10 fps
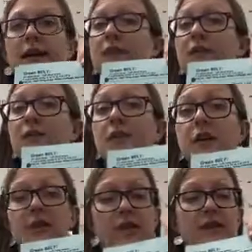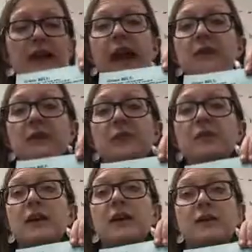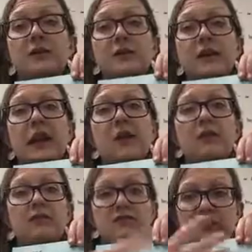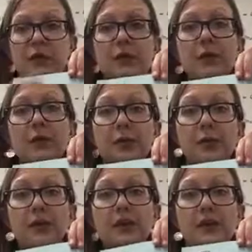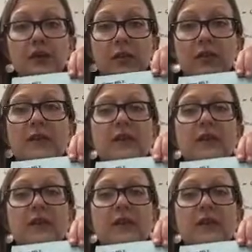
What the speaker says: And those are great things, like every time you get your instrument out, go through each of those